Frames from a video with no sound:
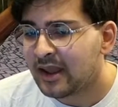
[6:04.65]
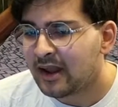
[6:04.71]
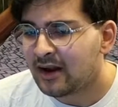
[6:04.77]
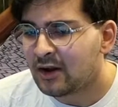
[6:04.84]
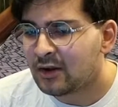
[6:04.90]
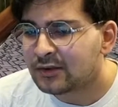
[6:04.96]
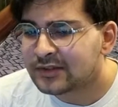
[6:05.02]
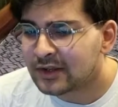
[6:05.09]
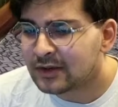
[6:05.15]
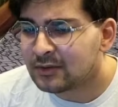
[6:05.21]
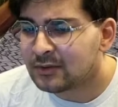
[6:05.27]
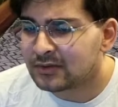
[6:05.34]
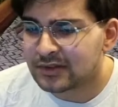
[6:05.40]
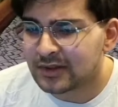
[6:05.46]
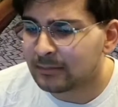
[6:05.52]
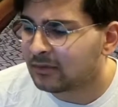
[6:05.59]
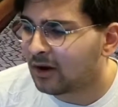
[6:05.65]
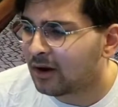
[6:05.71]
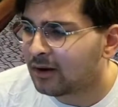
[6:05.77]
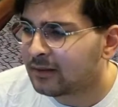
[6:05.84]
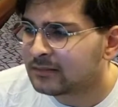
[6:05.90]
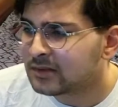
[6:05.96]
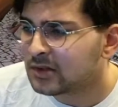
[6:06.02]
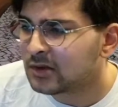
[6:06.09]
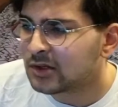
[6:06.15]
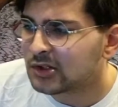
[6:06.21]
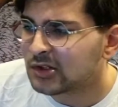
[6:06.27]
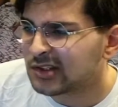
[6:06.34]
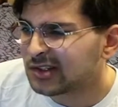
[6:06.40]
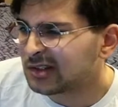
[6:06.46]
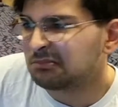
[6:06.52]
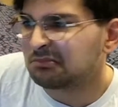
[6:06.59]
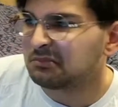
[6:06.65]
also sometimes you can just